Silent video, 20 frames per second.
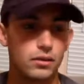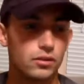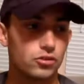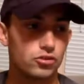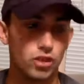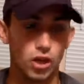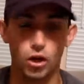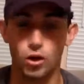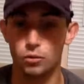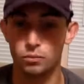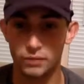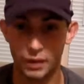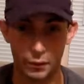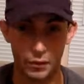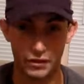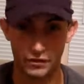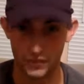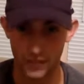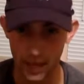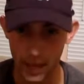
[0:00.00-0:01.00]
So get
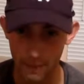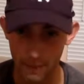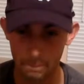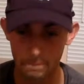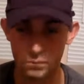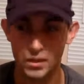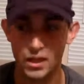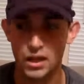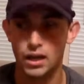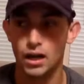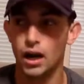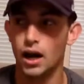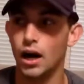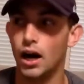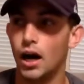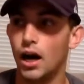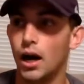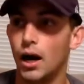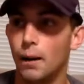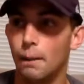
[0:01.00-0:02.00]
ready for that.
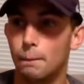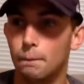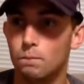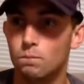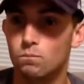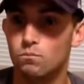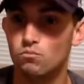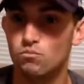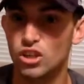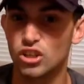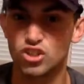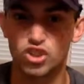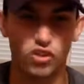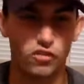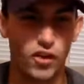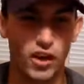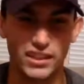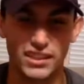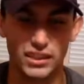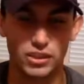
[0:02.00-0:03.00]
So
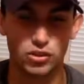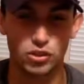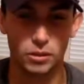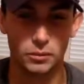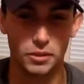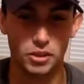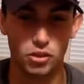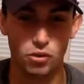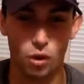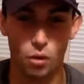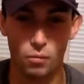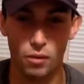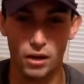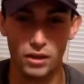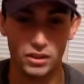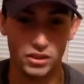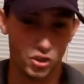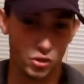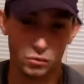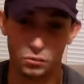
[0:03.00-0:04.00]
far, I think there's only been 2 home
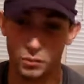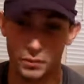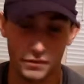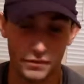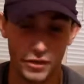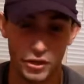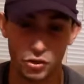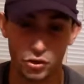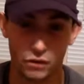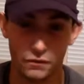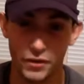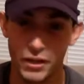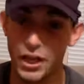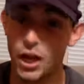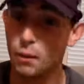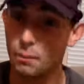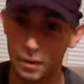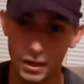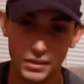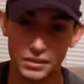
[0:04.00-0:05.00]
runs, so it will be a very short
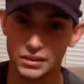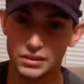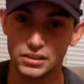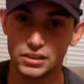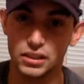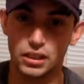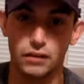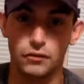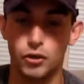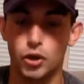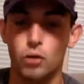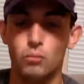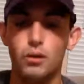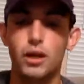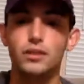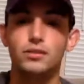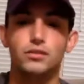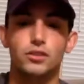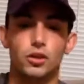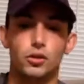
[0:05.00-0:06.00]
video, but it's still every home
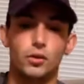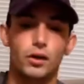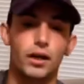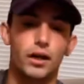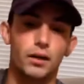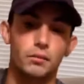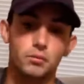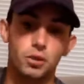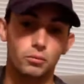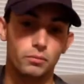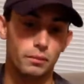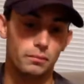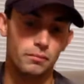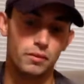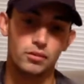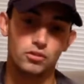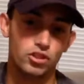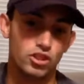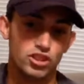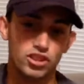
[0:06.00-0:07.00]
run. So maybe
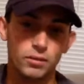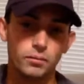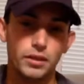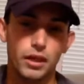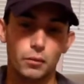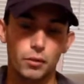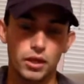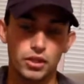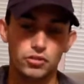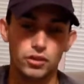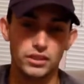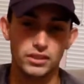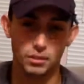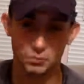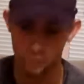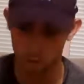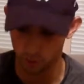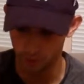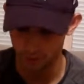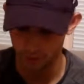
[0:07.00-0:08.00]
it's something I want to try
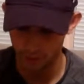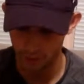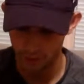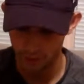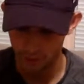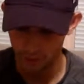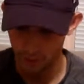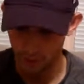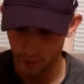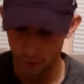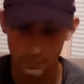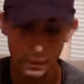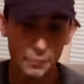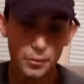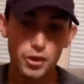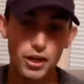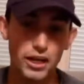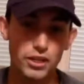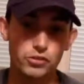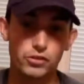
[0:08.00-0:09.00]
something new here, and maybe
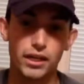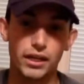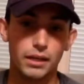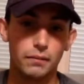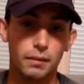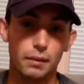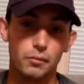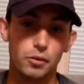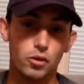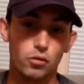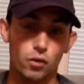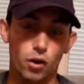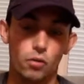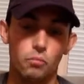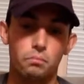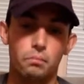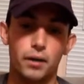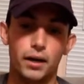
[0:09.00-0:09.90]
you guys will like it, maybe you won't.